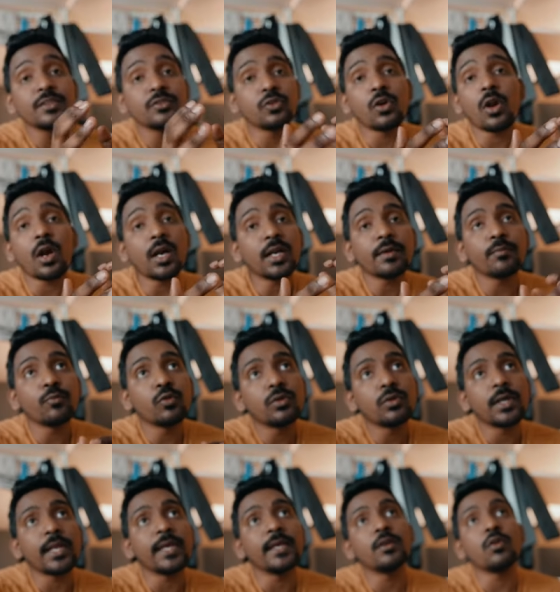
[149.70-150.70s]
is not
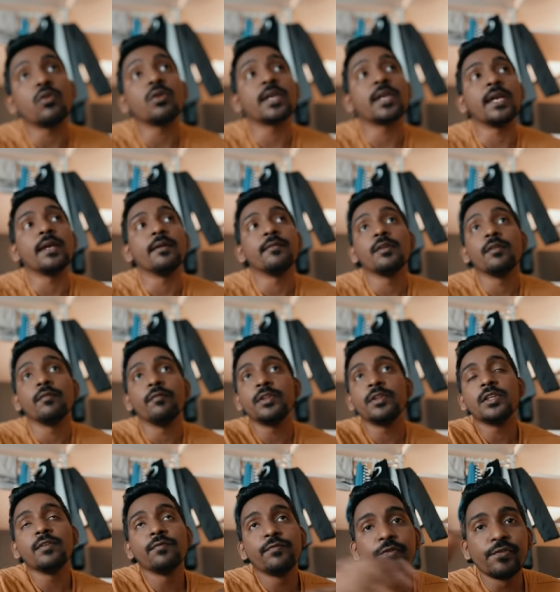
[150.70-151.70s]
about like okay
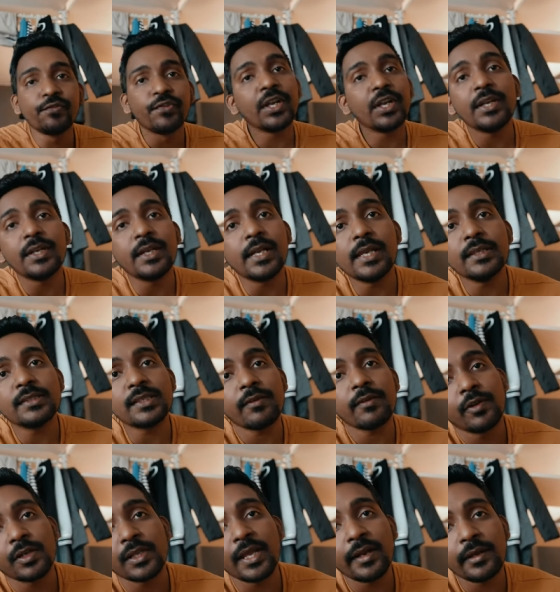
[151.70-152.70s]
within 15 days
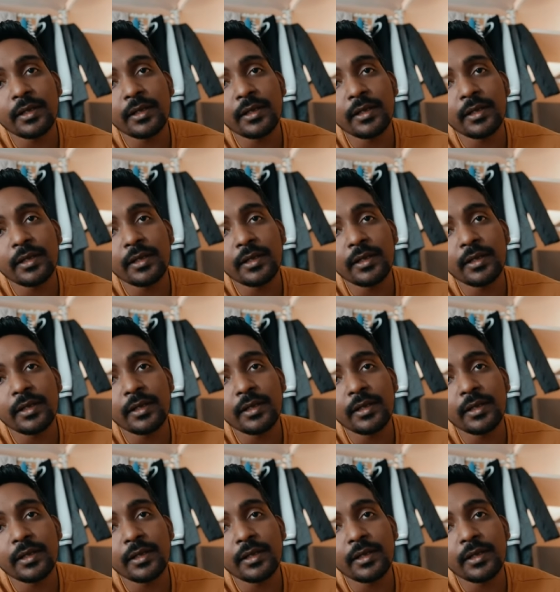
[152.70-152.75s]
i will